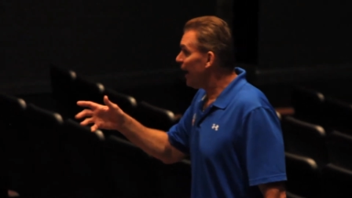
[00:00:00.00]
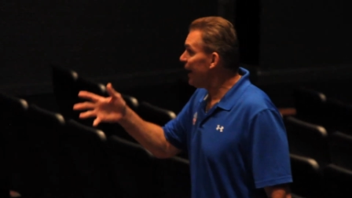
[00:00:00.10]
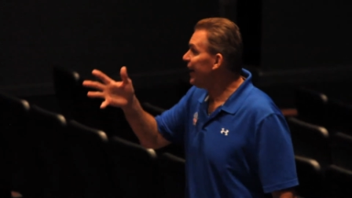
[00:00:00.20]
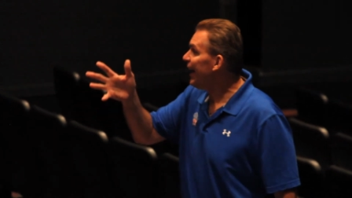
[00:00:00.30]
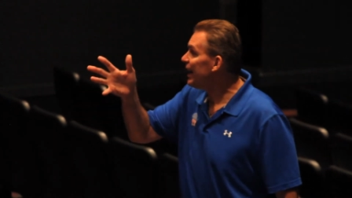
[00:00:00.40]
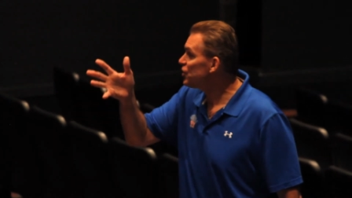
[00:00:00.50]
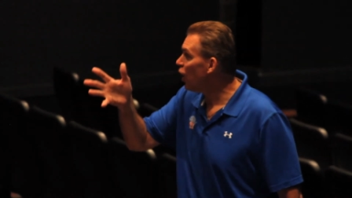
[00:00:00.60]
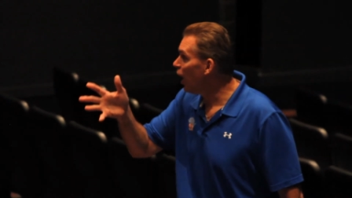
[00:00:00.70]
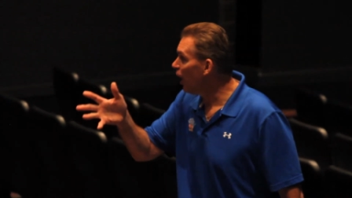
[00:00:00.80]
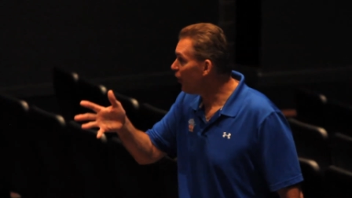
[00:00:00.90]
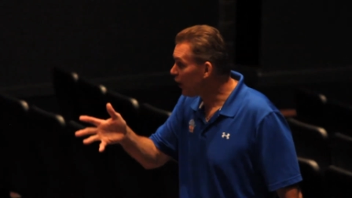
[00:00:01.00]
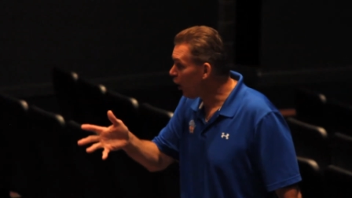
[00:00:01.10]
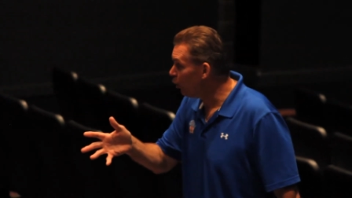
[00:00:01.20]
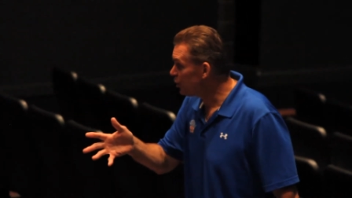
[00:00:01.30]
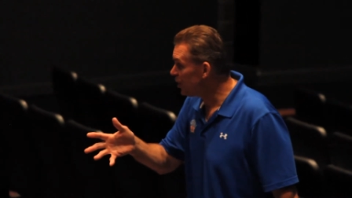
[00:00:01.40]
and it has all the
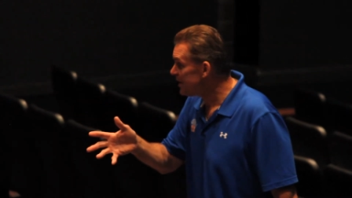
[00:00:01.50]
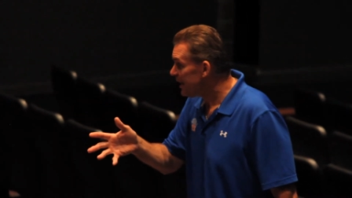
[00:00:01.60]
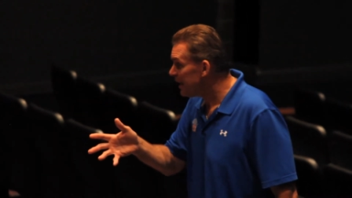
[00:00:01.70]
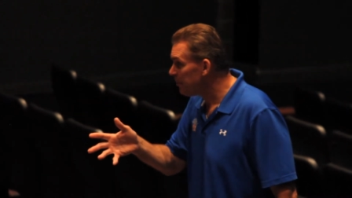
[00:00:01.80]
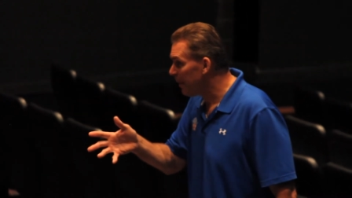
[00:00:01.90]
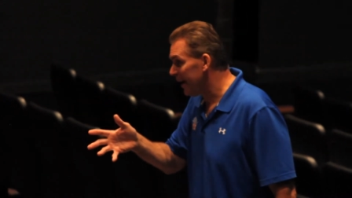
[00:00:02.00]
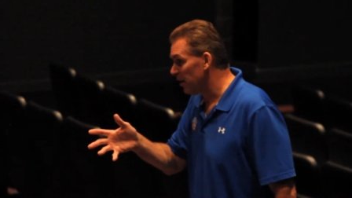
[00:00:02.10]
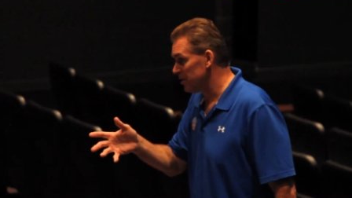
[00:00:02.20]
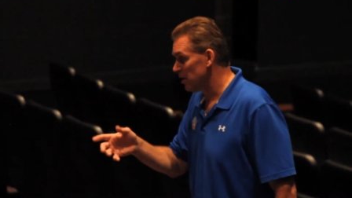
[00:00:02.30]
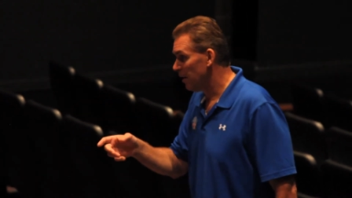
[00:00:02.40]
coaches' emails.